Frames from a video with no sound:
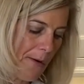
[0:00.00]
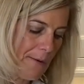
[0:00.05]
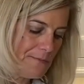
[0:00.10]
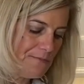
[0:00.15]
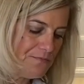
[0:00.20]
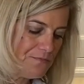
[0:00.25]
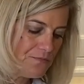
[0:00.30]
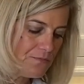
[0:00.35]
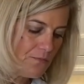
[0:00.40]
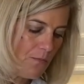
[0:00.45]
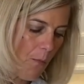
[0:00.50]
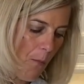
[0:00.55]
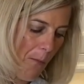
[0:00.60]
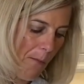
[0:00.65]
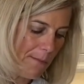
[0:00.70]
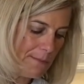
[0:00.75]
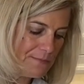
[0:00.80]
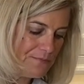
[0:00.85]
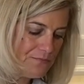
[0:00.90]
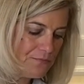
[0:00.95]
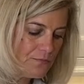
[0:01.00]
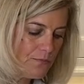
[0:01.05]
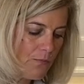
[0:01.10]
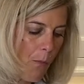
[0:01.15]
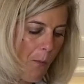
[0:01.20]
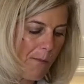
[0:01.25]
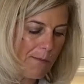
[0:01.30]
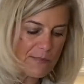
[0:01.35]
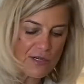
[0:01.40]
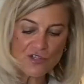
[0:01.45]

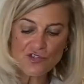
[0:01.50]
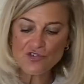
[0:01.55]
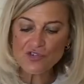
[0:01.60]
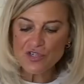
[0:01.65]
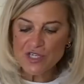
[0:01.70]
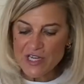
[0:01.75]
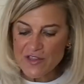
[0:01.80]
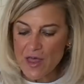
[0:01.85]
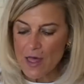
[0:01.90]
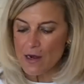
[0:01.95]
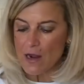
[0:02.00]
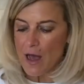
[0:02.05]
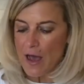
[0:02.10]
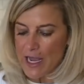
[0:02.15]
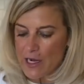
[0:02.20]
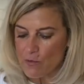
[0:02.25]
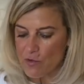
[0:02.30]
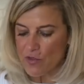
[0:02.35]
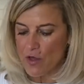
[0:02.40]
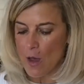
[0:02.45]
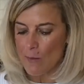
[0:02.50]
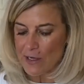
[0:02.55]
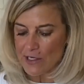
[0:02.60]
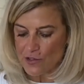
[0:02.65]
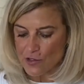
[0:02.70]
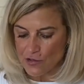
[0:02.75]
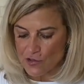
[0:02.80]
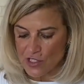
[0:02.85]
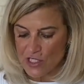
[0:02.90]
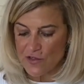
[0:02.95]
Because you need that height with
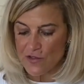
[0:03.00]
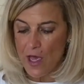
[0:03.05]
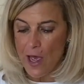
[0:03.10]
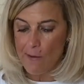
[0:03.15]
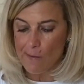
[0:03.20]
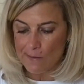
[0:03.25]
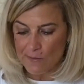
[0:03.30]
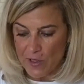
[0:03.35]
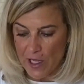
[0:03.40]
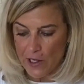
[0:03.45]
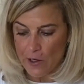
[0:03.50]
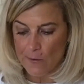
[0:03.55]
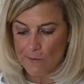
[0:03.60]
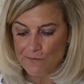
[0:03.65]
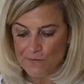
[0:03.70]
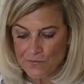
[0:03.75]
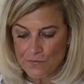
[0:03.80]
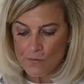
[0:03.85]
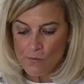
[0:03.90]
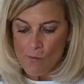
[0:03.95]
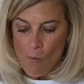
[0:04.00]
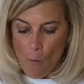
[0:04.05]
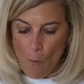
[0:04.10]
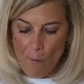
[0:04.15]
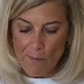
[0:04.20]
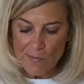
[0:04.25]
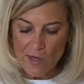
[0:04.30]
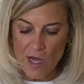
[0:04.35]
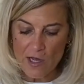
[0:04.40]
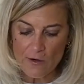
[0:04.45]
hummus. You need that,
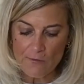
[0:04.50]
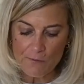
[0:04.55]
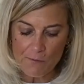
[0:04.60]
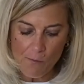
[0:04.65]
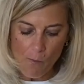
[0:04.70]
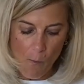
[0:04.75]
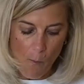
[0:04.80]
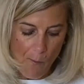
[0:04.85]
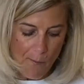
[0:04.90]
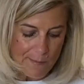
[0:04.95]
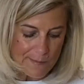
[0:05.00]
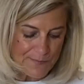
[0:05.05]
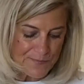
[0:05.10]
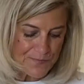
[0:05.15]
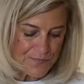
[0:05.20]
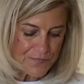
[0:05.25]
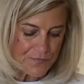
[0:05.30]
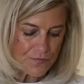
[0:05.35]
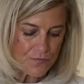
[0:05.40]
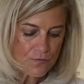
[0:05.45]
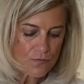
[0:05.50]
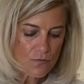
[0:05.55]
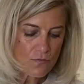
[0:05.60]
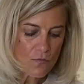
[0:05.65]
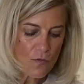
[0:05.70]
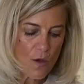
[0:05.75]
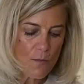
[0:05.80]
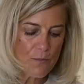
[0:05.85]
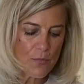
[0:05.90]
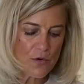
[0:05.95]
kind of
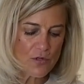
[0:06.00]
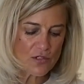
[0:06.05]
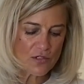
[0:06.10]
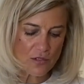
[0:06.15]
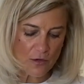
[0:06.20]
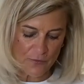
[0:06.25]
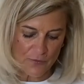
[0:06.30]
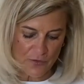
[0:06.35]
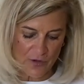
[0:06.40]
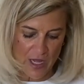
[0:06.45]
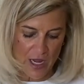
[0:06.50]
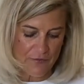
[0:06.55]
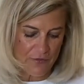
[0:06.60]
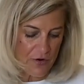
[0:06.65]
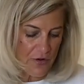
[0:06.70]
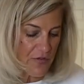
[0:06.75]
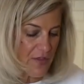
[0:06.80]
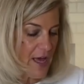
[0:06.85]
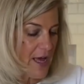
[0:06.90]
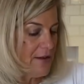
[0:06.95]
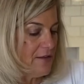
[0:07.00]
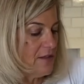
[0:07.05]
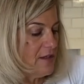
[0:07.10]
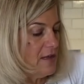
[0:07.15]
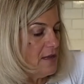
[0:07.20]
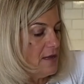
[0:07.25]
boost of flavor that